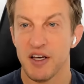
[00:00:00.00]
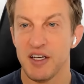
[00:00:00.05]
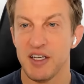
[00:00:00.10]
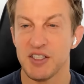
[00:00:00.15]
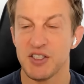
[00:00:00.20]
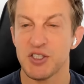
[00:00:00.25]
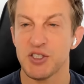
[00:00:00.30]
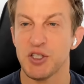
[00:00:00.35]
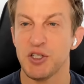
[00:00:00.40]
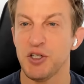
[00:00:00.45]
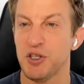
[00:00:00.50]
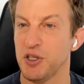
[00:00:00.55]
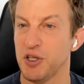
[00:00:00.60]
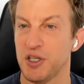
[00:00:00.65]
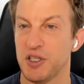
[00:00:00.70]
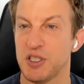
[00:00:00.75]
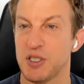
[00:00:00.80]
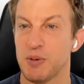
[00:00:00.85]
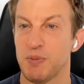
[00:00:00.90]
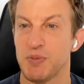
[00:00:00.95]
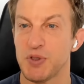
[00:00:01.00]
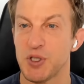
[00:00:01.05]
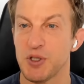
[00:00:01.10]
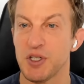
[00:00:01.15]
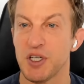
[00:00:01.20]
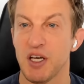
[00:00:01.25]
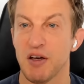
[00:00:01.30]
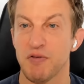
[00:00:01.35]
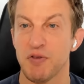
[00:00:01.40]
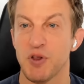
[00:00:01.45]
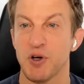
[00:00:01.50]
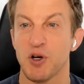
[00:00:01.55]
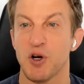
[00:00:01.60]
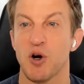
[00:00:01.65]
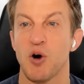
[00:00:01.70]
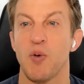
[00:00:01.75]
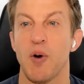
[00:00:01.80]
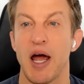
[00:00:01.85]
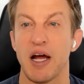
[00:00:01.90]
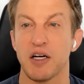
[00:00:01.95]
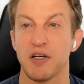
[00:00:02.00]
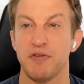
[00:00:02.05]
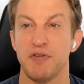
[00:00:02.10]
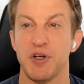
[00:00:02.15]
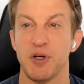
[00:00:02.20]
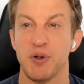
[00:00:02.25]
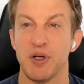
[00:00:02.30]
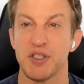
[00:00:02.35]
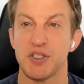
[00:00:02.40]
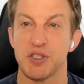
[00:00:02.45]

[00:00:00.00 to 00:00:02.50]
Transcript: It's good to, so to give the correct view,